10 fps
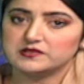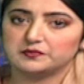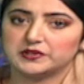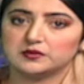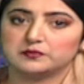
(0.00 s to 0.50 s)
a
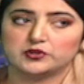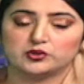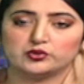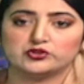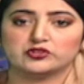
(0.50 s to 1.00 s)
big
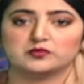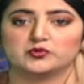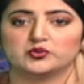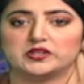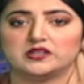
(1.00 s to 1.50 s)
blow to the
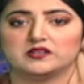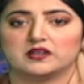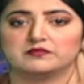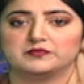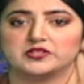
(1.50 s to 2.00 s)
Modi
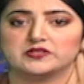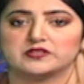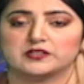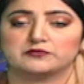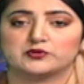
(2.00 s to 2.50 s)
government.
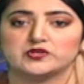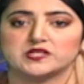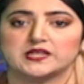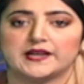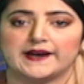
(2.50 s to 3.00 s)
And of course,
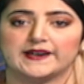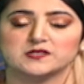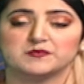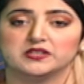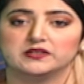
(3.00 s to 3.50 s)
he has
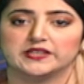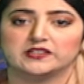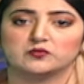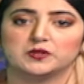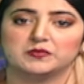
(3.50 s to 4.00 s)
been
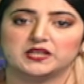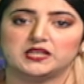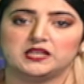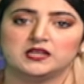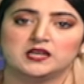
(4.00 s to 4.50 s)
linked with
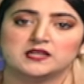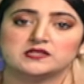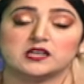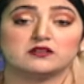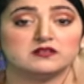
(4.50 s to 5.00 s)
many
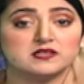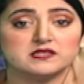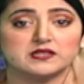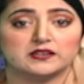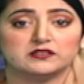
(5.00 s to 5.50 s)

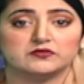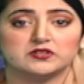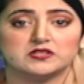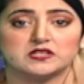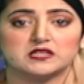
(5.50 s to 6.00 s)
terrorist
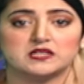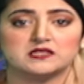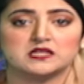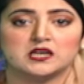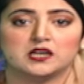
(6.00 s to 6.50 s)

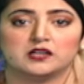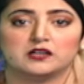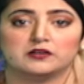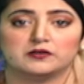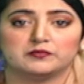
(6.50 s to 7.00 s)
activities,
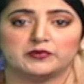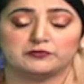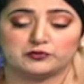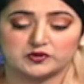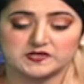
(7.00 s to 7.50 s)

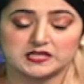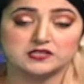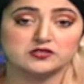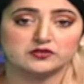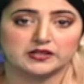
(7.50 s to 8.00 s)
of course,
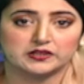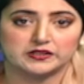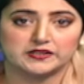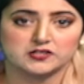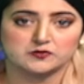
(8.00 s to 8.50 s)

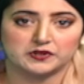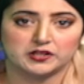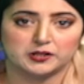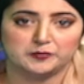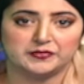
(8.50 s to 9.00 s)
indirectly as
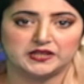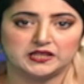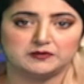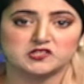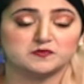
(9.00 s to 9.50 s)
well,
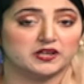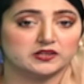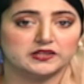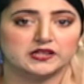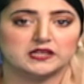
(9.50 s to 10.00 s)
many
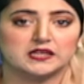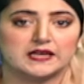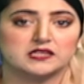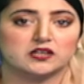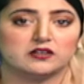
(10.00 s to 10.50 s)
smuggling
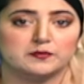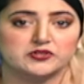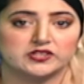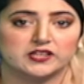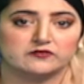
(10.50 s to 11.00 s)
and
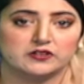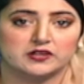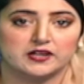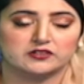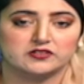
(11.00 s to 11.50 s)
corruption
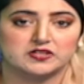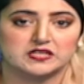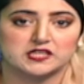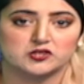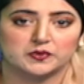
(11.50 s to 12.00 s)

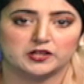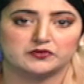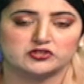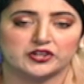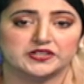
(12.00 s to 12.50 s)
activities as well.
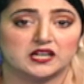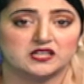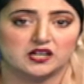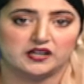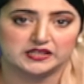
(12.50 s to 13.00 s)
We saw the
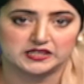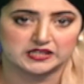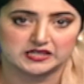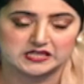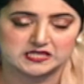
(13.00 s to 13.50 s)
Adani
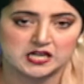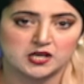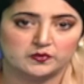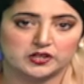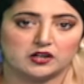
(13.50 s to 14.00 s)
case.
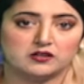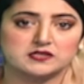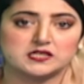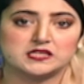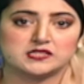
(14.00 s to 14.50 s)
We
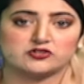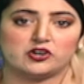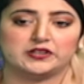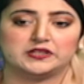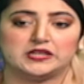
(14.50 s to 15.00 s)
currently
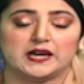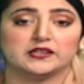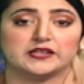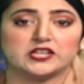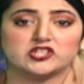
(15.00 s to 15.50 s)
saw the
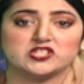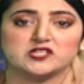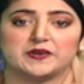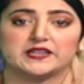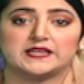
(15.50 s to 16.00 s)
allegations
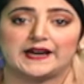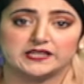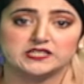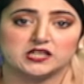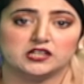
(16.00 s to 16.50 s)
by
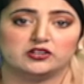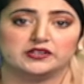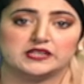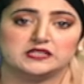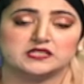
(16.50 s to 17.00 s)
Canada on
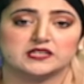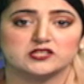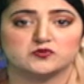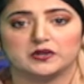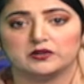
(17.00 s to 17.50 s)
India
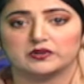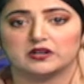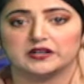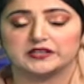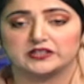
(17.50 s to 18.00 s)
as well
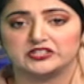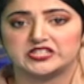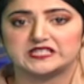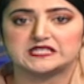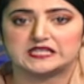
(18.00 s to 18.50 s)
regarding
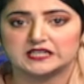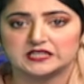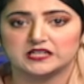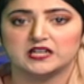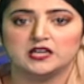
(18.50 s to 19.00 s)
Narjit
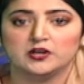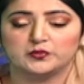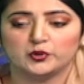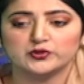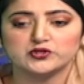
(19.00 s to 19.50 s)
Singh.
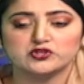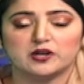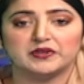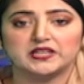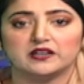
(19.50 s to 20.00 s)
We also saw
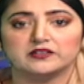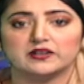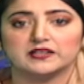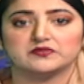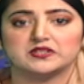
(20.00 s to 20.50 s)
many other
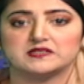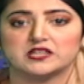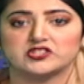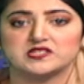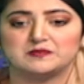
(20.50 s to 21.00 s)
activities
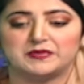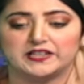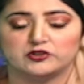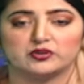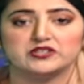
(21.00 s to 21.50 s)
such as the
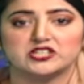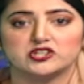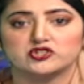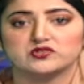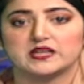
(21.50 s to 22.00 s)
minority
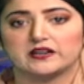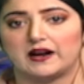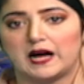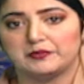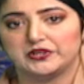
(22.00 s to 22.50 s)
issues that are
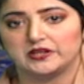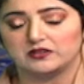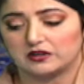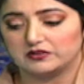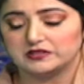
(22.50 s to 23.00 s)
happening
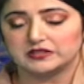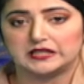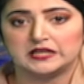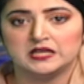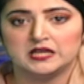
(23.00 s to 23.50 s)

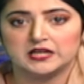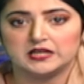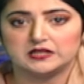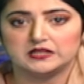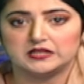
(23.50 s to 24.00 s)
currently in the